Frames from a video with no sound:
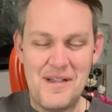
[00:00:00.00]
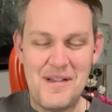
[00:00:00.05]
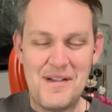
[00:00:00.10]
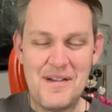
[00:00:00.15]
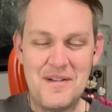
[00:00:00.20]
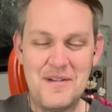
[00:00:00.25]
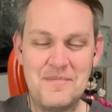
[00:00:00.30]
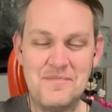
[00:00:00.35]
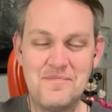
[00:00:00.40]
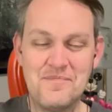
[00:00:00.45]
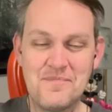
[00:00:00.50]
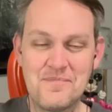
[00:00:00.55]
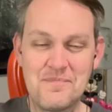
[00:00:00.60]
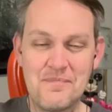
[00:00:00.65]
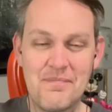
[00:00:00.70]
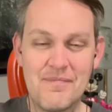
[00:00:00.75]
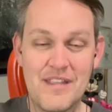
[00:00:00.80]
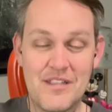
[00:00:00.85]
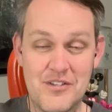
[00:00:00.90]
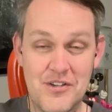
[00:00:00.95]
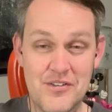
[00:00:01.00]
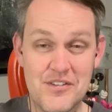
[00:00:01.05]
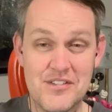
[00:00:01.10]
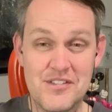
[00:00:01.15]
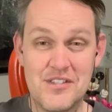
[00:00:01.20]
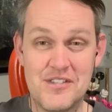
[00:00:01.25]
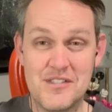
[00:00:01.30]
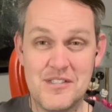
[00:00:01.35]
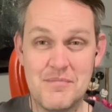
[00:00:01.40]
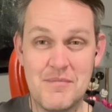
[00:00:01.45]
um, the
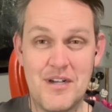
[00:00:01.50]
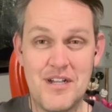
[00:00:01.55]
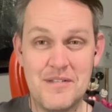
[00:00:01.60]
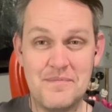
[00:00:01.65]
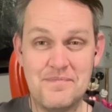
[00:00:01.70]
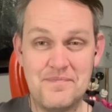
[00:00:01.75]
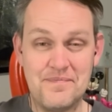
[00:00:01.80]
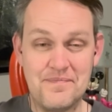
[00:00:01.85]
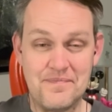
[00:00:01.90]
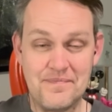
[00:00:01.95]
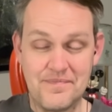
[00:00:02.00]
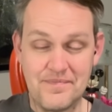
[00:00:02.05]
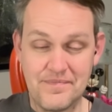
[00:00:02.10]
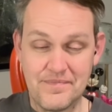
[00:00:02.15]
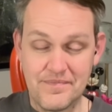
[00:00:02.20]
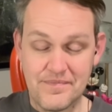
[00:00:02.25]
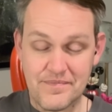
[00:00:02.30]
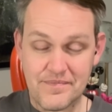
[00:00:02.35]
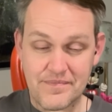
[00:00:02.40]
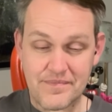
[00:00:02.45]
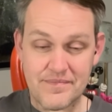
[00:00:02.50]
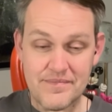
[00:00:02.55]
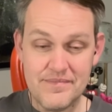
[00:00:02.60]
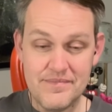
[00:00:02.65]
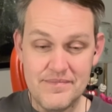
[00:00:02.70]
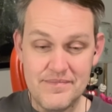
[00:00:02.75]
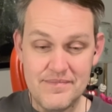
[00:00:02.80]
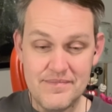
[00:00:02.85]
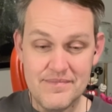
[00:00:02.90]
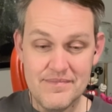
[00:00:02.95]
system on,
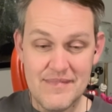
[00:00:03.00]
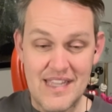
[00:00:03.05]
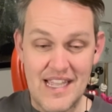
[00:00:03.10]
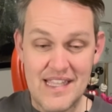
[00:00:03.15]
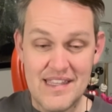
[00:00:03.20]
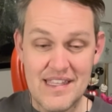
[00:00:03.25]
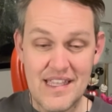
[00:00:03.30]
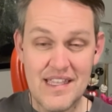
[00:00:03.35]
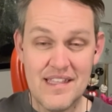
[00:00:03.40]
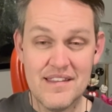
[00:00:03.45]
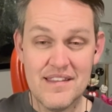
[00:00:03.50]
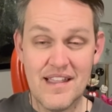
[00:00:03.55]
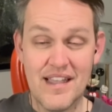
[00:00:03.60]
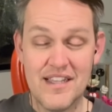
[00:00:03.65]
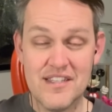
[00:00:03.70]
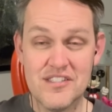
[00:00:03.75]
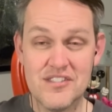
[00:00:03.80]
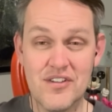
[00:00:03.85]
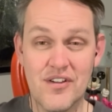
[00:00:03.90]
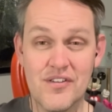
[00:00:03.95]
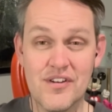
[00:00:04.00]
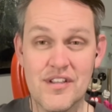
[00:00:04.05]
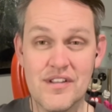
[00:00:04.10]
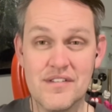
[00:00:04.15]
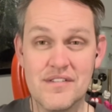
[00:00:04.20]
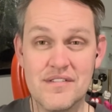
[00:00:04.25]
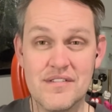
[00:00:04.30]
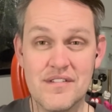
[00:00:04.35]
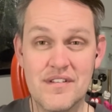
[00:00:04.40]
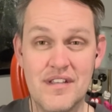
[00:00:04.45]
and then I
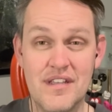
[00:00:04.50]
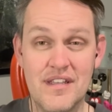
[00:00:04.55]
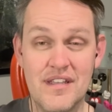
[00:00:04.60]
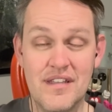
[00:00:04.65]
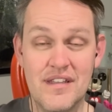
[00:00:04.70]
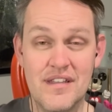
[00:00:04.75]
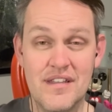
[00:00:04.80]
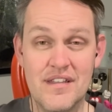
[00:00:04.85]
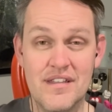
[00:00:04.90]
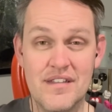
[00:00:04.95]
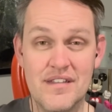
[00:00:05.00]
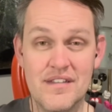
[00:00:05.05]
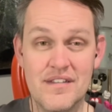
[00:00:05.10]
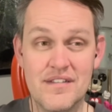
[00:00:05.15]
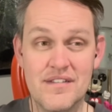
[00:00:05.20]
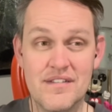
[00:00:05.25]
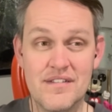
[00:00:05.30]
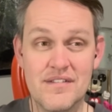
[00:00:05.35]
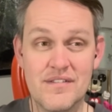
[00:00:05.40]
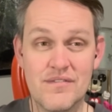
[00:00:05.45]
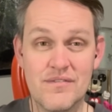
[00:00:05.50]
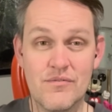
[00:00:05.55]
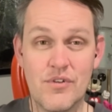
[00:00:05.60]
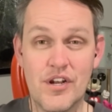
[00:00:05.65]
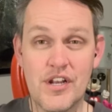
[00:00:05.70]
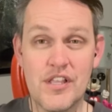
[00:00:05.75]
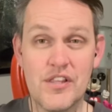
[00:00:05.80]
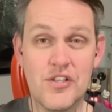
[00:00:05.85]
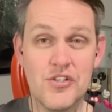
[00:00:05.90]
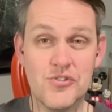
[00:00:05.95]
started
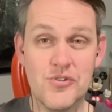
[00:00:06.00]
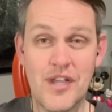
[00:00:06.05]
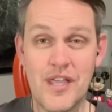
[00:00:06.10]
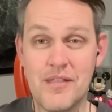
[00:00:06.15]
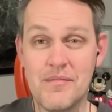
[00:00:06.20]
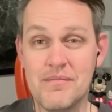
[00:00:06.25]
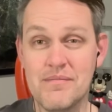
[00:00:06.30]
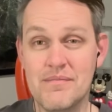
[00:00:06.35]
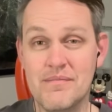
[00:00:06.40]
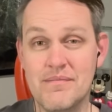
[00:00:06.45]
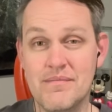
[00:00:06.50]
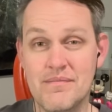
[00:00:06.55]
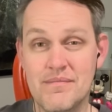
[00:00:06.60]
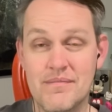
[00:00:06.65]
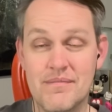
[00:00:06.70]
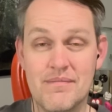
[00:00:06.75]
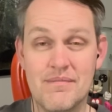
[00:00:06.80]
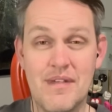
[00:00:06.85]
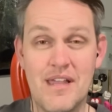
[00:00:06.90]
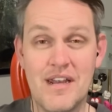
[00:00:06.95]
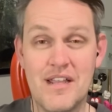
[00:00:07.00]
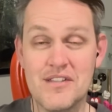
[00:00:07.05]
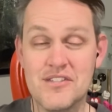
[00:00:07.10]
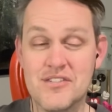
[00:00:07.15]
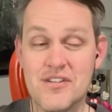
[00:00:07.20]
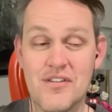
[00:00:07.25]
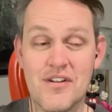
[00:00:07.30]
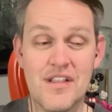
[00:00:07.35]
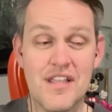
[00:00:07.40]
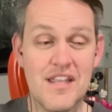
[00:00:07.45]
running the train and I
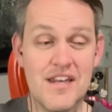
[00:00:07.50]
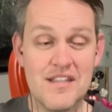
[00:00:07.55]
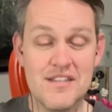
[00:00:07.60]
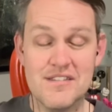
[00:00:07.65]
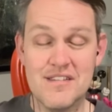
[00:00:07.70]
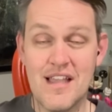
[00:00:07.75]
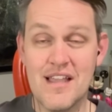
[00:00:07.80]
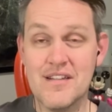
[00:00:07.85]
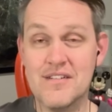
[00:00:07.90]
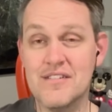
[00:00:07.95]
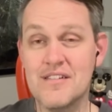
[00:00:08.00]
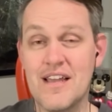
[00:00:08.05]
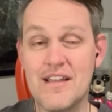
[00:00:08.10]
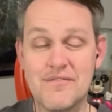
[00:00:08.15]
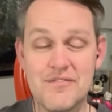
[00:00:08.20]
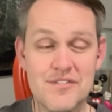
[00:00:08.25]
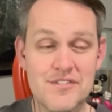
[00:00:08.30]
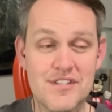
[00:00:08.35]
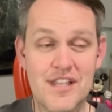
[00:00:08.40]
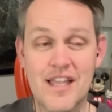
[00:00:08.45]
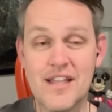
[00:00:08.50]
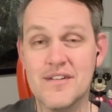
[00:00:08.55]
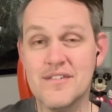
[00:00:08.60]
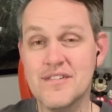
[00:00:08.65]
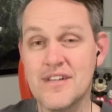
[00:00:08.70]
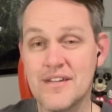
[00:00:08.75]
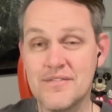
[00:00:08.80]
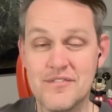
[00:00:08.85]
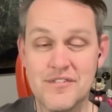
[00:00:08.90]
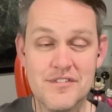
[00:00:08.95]
started getting cycle after
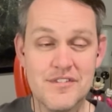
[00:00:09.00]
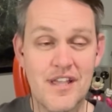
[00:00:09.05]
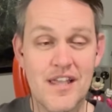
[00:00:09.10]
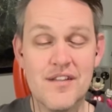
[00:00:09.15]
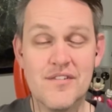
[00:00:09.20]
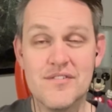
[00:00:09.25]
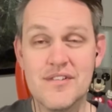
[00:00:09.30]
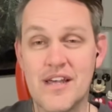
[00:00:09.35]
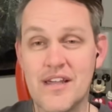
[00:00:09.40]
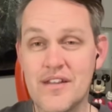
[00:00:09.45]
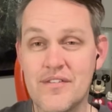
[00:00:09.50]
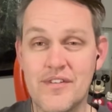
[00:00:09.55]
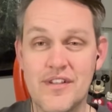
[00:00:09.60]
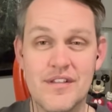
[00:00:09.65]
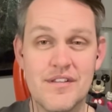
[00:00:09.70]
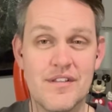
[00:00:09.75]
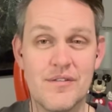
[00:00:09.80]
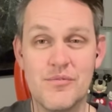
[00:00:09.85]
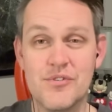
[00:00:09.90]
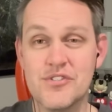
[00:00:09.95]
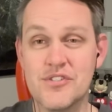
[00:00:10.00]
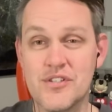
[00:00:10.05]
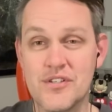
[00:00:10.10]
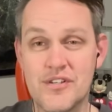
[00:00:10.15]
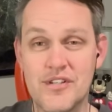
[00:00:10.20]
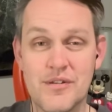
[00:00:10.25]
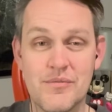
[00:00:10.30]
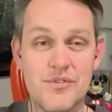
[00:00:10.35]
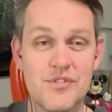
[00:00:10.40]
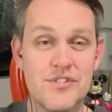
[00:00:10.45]
cycle after cycle out of it. It was
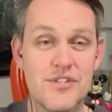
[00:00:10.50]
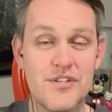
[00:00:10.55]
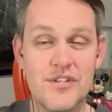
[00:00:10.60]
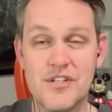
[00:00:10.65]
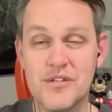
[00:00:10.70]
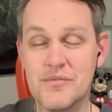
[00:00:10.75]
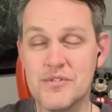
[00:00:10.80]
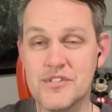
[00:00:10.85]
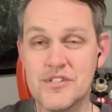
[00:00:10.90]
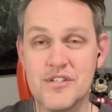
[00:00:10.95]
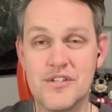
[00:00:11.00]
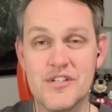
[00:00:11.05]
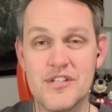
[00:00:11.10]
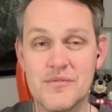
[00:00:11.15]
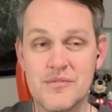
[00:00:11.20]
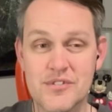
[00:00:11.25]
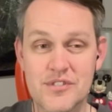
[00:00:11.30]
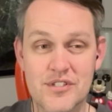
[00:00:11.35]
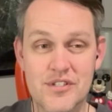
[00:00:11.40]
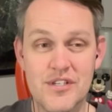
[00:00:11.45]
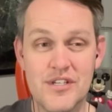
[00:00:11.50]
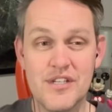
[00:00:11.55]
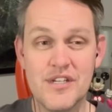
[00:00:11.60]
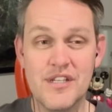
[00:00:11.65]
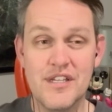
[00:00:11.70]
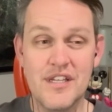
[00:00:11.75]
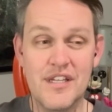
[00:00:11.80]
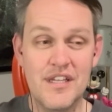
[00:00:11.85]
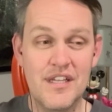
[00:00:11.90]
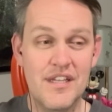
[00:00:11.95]
good, it was good, it was good, it was
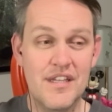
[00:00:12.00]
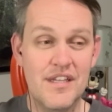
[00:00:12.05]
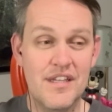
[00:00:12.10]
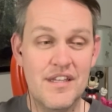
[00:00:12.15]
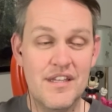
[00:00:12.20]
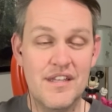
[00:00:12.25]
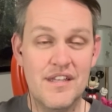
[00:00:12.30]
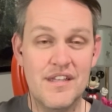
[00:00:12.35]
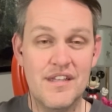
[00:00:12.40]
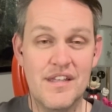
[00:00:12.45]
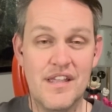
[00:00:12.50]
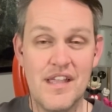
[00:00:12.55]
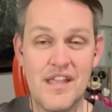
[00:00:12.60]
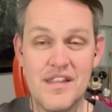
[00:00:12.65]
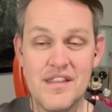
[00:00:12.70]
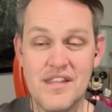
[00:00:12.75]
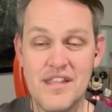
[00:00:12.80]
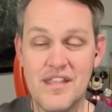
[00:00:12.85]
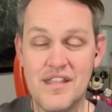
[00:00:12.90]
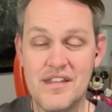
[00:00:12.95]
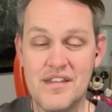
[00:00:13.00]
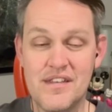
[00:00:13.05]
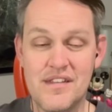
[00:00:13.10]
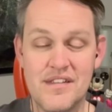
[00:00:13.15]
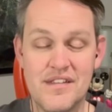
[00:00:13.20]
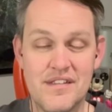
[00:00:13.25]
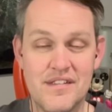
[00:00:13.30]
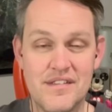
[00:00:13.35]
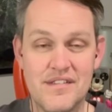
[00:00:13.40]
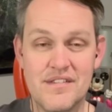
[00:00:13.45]
good. And
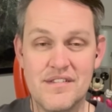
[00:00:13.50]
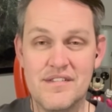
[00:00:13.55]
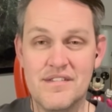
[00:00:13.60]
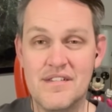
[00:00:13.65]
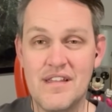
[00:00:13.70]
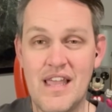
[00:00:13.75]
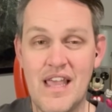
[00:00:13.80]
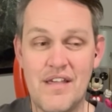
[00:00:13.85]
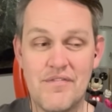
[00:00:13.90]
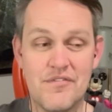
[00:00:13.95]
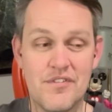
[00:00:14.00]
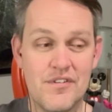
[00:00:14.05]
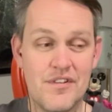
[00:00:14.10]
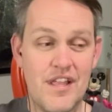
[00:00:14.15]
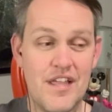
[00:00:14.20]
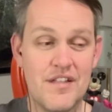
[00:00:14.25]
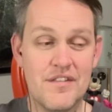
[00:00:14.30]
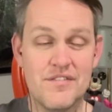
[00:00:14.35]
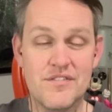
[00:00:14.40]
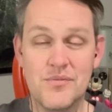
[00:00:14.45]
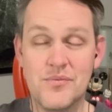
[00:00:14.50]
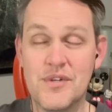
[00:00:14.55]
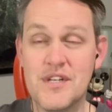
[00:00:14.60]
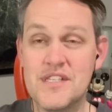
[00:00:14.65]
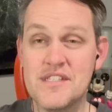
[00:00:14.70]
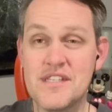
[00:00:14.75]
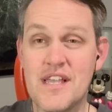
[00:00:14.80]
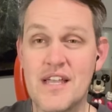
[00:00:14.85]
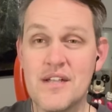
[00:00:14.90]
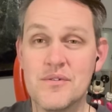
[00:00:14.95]
then after like 20
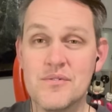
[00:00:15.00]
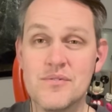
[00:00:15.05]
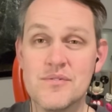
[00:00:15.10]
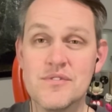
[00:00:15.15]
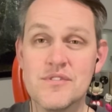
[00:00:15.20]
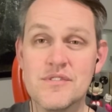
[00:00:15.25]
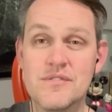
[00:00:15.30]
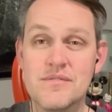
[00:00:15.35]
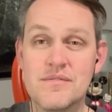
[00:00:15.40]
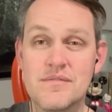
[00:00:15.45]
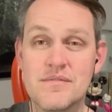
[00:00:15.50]
cycles,